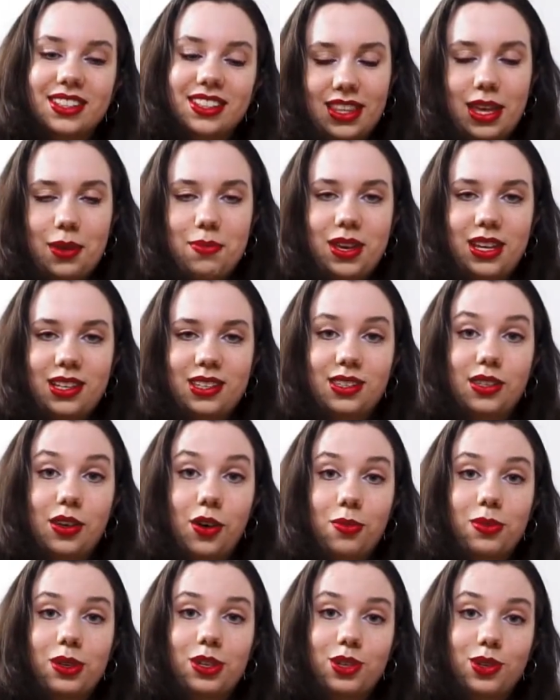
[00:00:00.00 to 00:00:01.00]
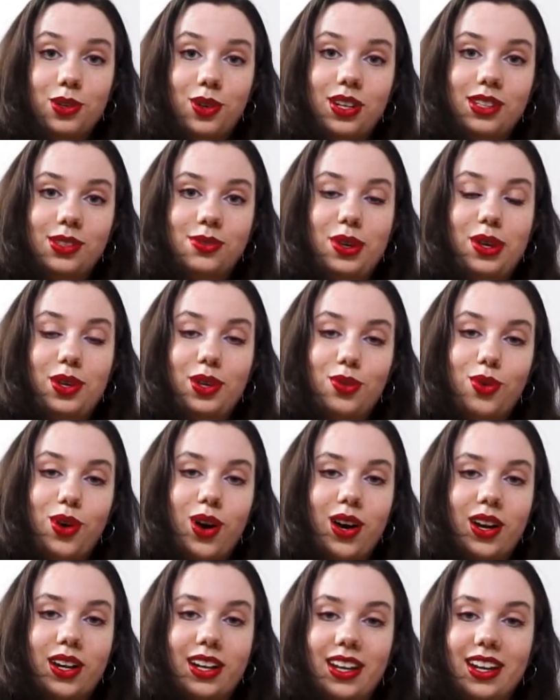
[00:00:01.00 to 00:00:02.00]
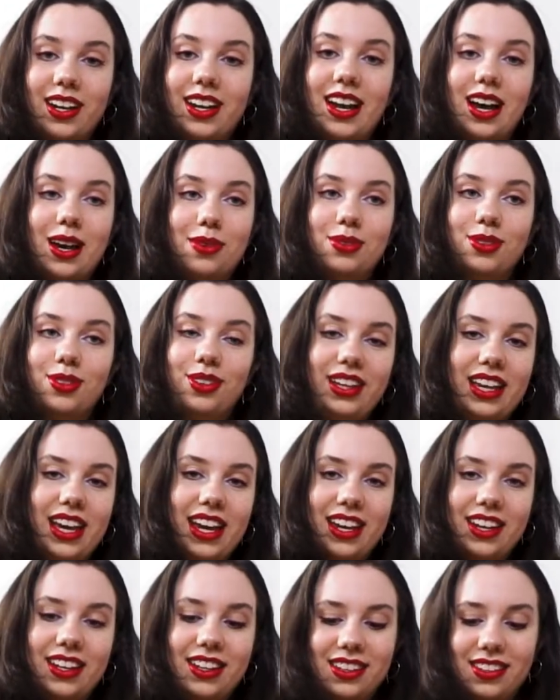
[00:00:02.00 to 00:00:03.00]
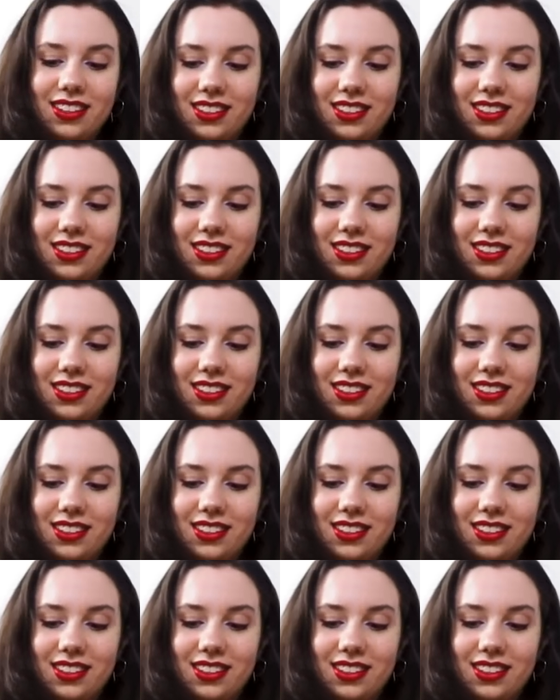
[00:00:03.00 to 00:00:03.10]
they make so much noise when you walk and I absolutely hate it.